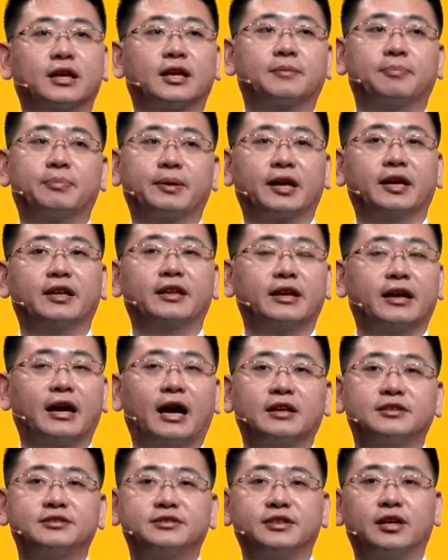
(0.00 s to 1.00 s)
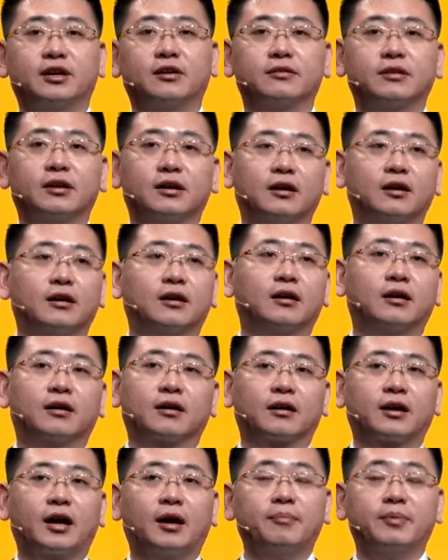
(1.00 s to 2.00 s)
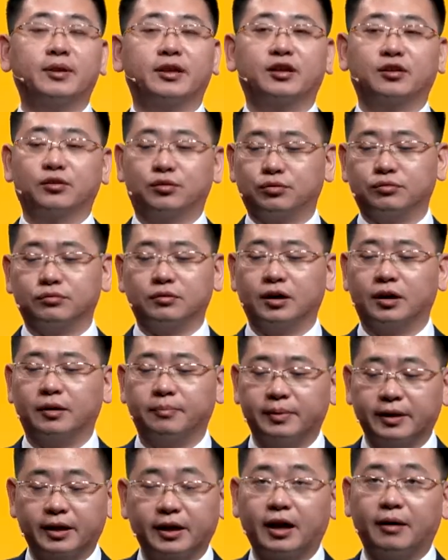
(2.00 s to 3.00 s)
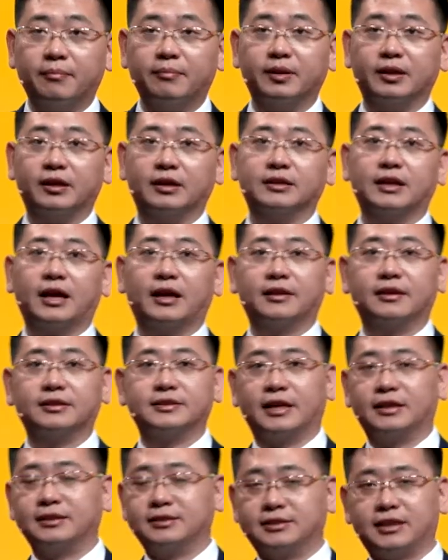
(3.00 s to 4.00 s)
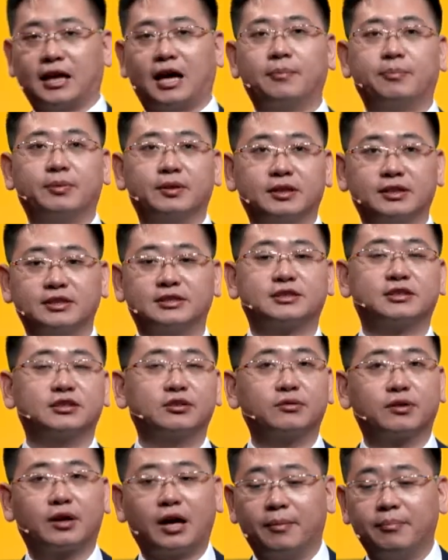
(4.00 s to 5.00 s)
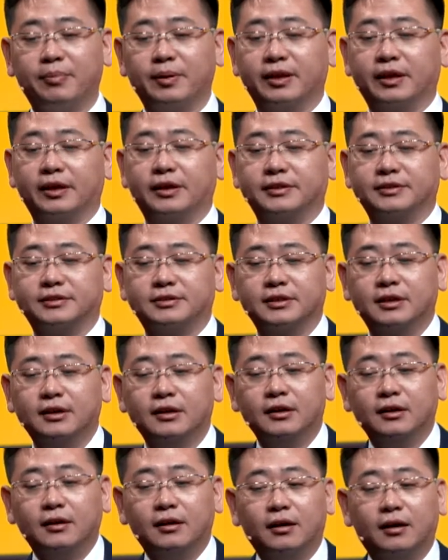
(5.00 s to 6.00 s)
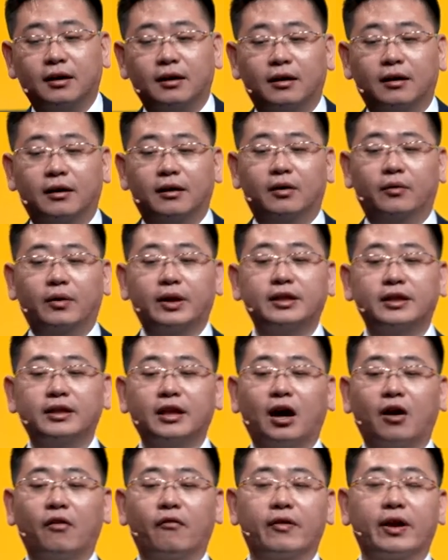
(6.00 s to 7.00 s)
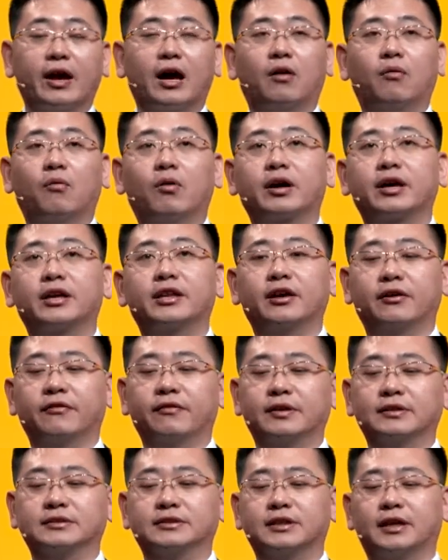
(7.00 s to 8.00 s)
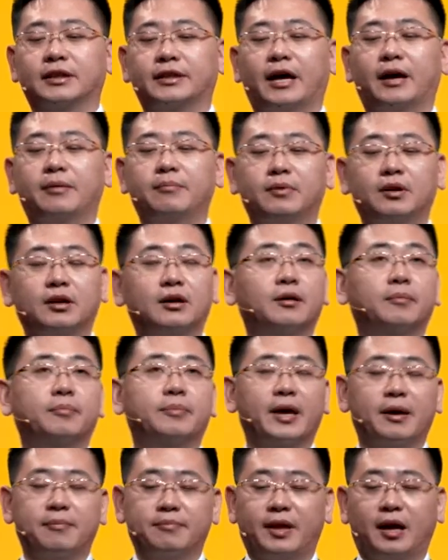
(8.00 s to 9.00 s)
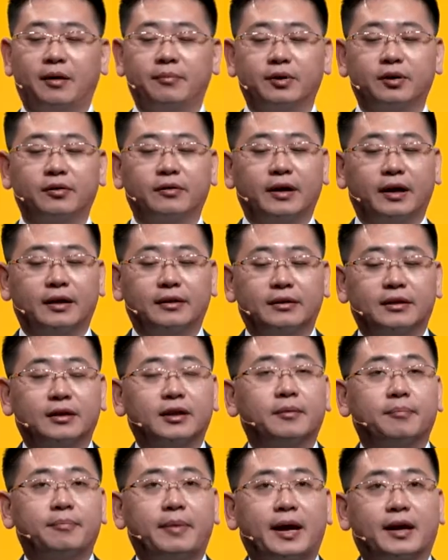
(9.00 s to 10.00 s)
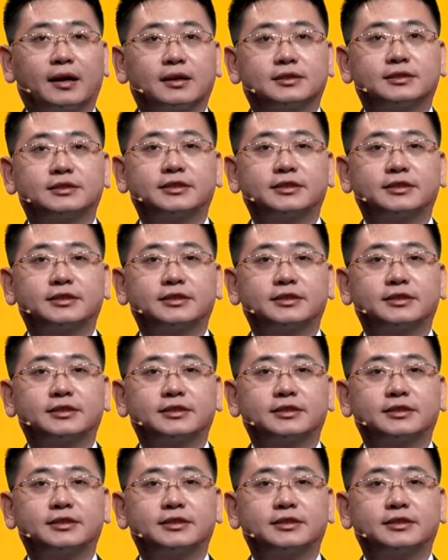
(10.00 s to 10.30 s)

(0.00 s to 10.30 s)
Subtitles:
at the beginning I sold a company to big companies and then start these new companies. Right now we are working with Daimler, BMW, and the BAG